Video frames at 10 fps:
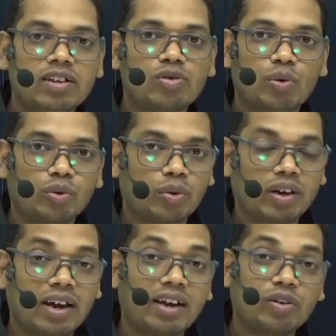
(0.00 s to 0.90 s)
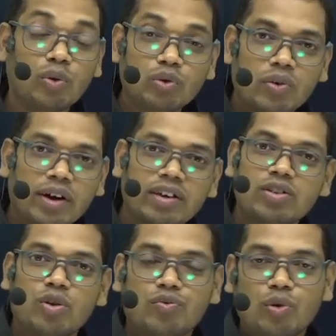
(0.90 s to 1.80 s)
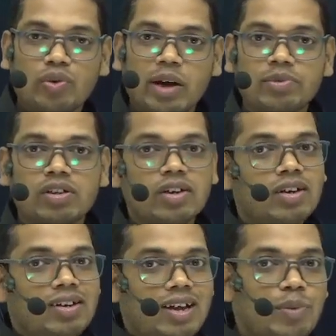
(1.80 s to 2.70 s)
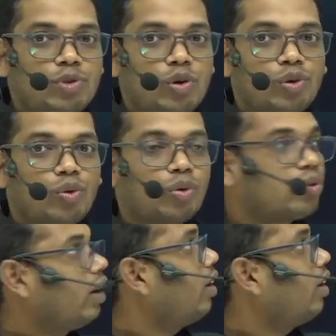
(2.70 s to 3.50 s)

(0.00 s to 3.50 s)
is growth rate. And growth rate is of two types, absolute growth rate